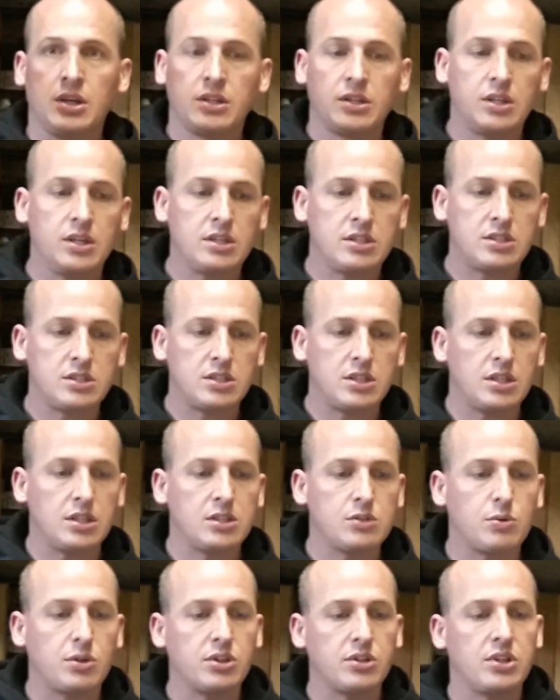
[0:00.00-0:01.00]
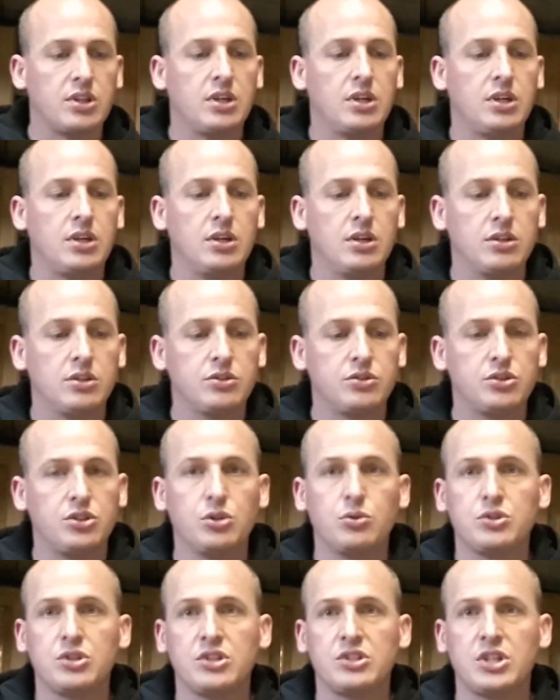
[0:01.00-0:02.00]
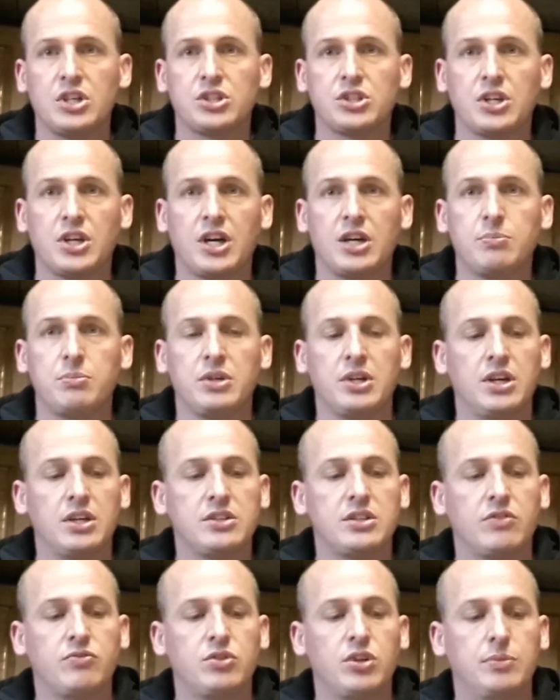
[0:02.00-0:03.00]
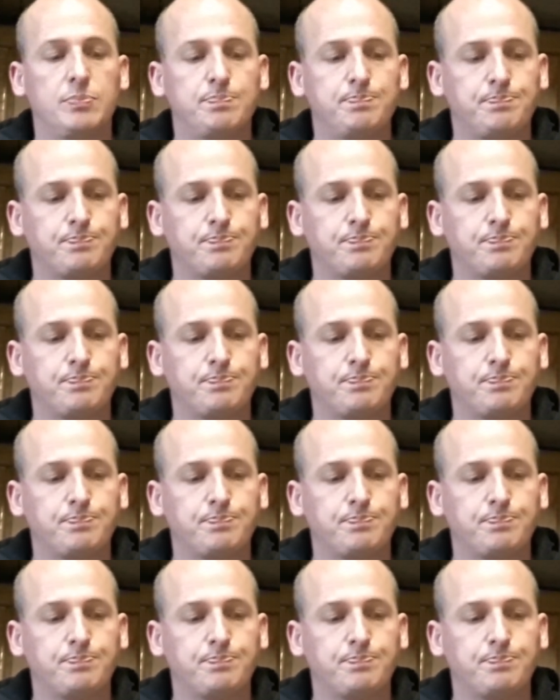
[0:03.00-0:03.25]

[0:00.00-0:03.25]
this is one of the Juicy Session IPAs I've done